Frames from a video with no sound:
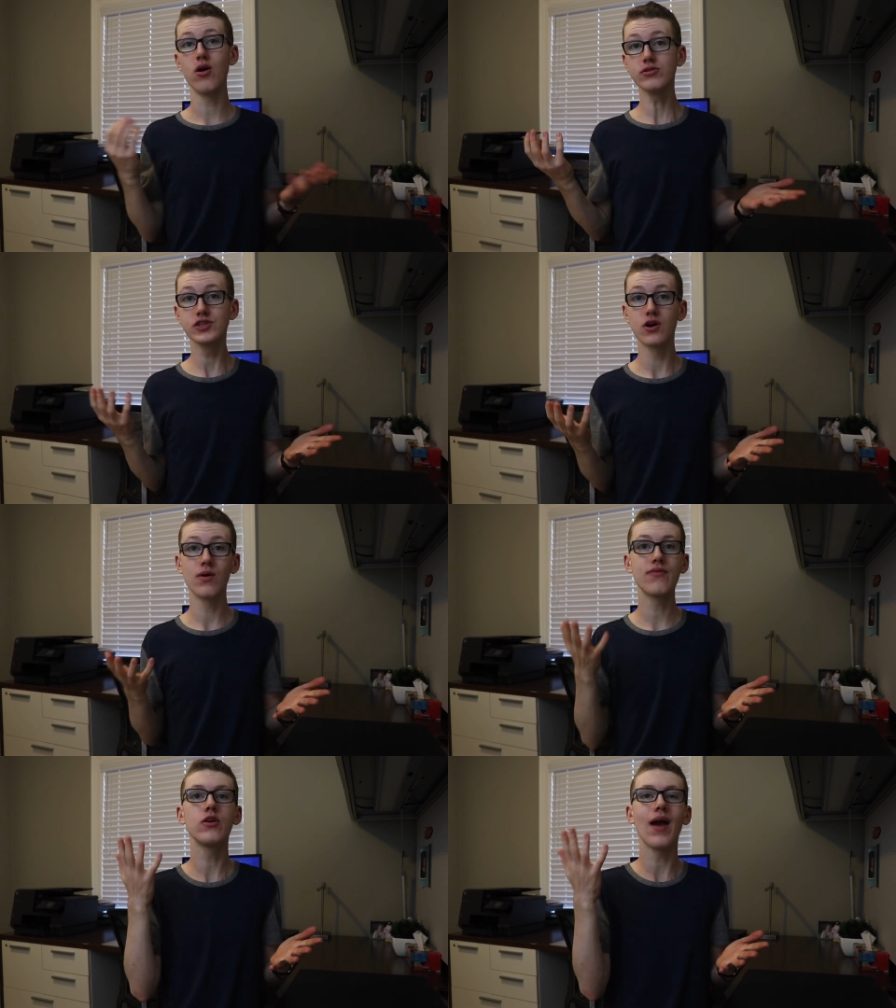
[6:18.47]
Also,
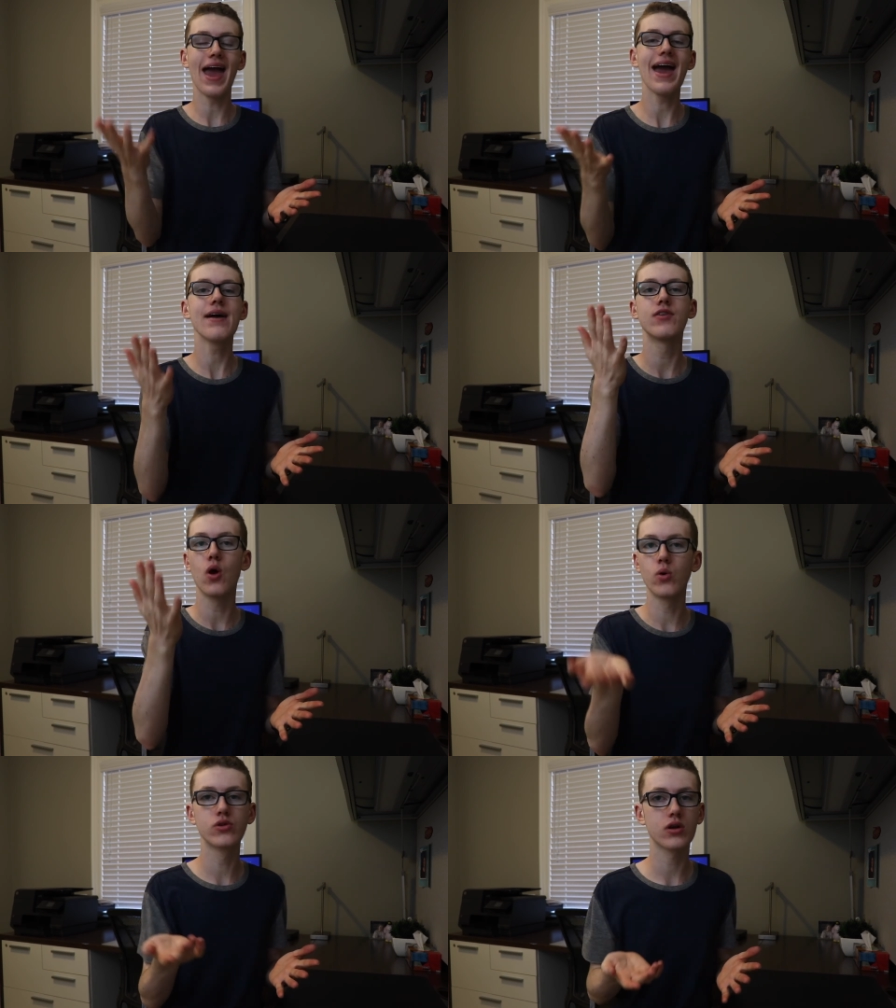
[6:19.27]
if you have an
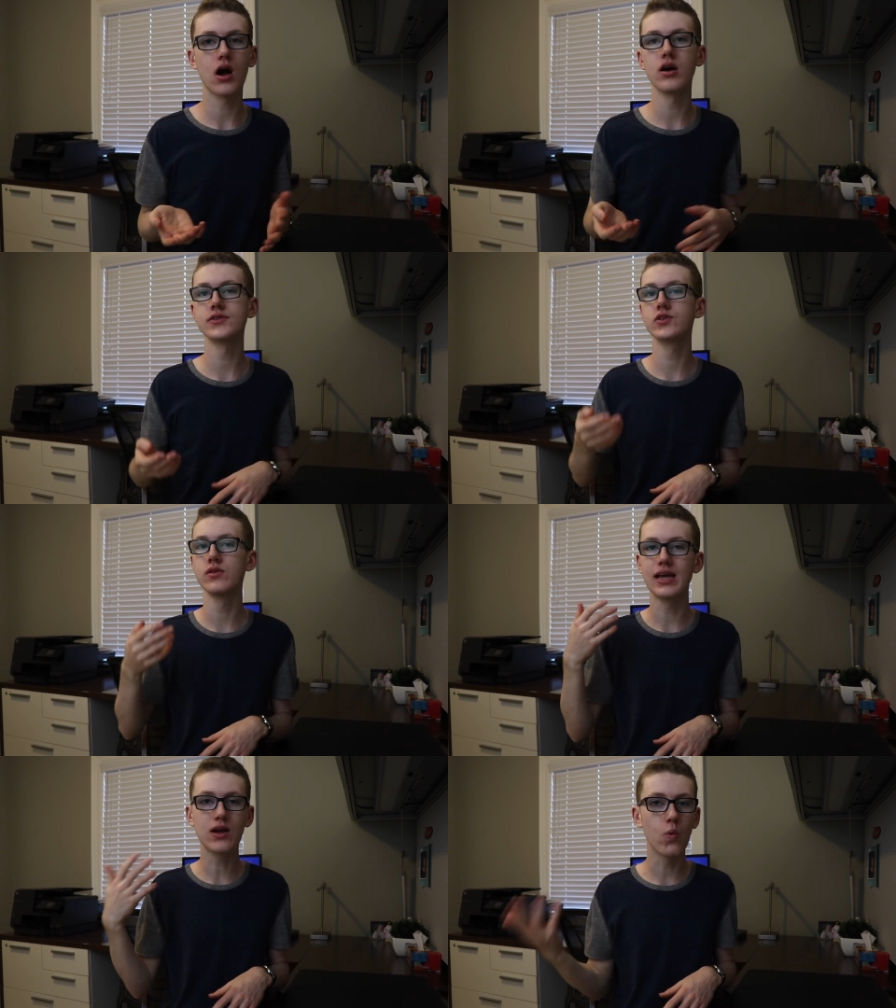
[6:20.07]
older console
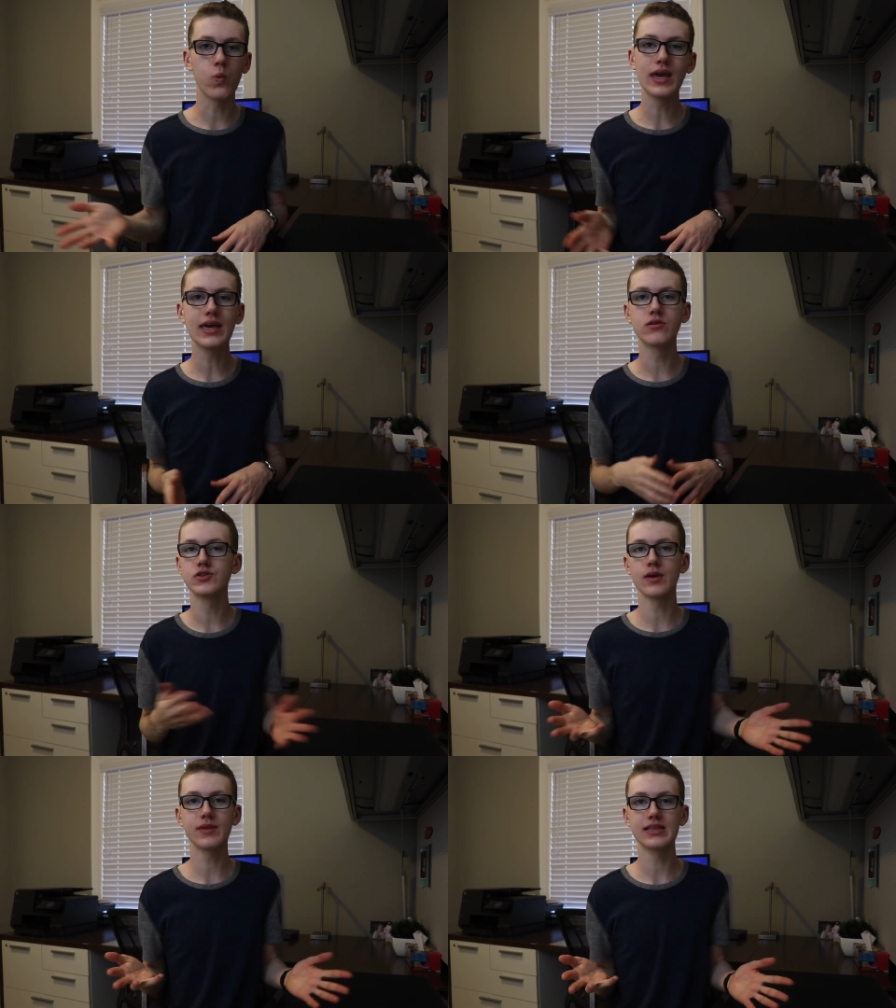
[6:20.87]
like a Wii or
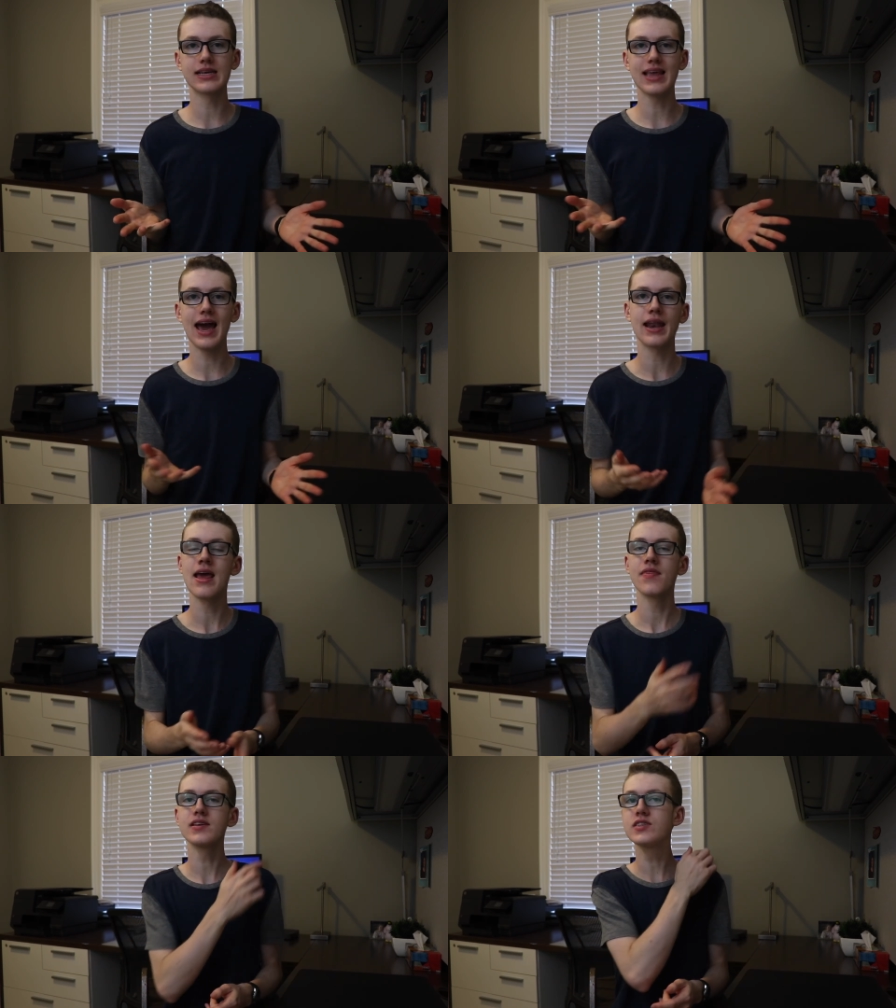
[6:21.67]
something like that,
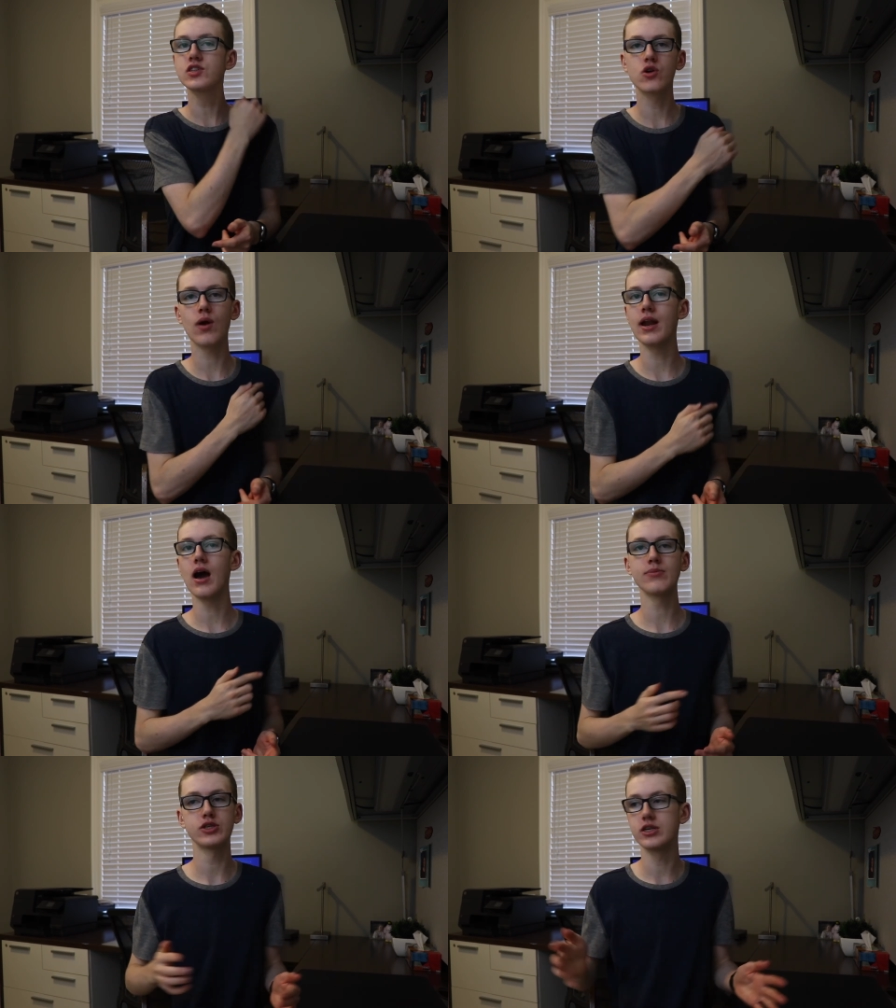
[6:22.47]
this is a great
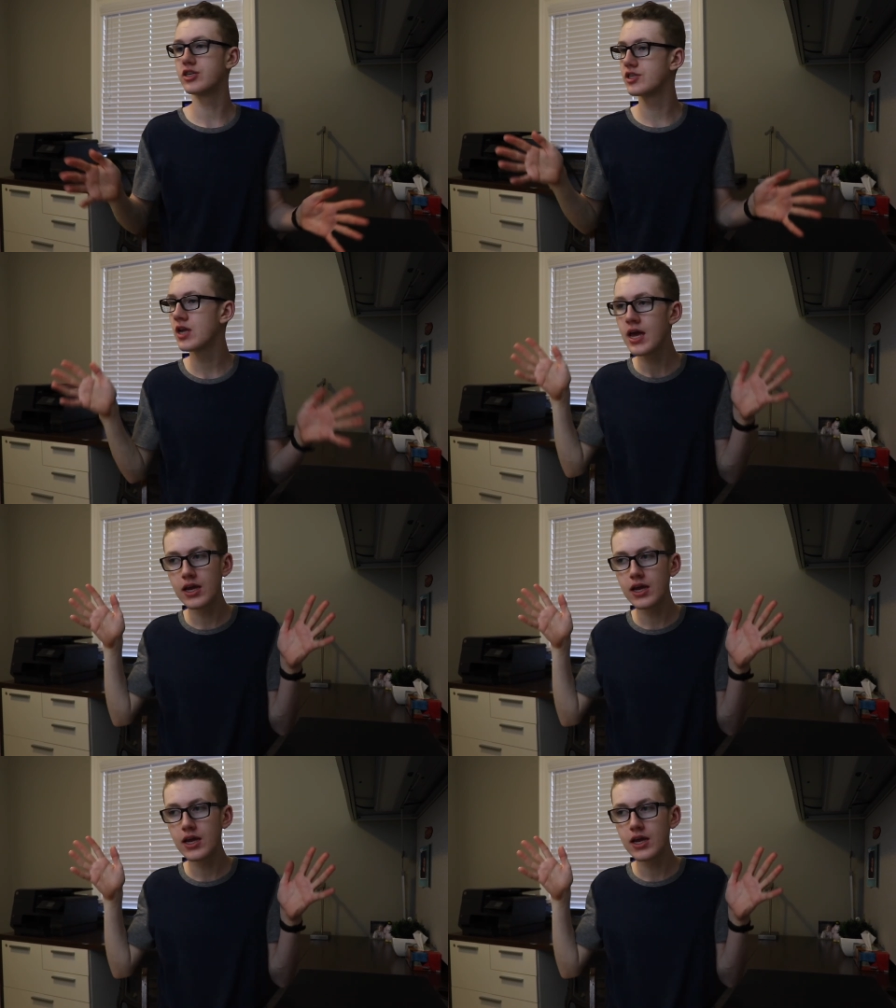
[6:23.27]
option to just,